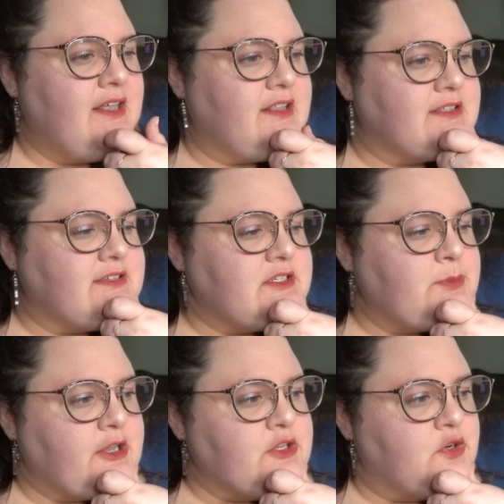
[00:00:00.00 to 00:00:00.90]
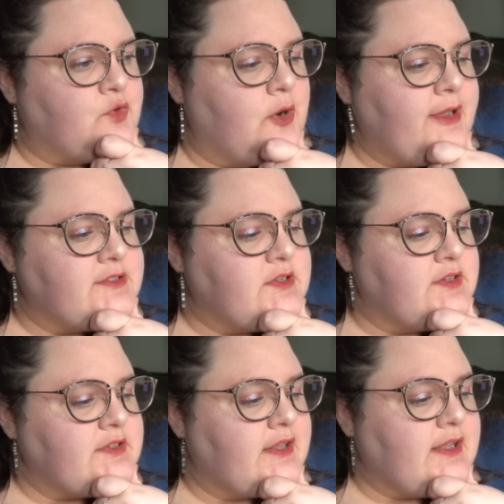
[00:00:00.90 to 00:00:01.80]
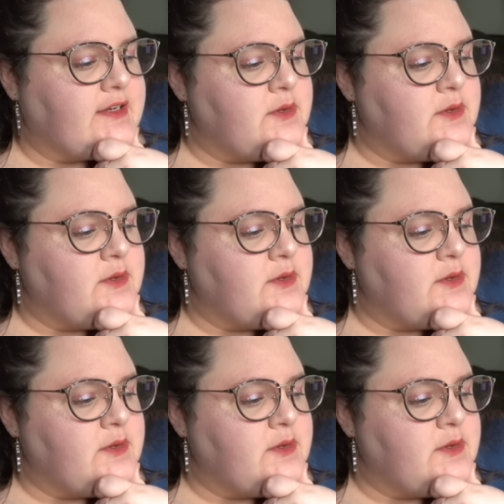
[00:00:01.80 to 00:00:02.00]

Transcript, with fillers: That's a speculative romance series I'd like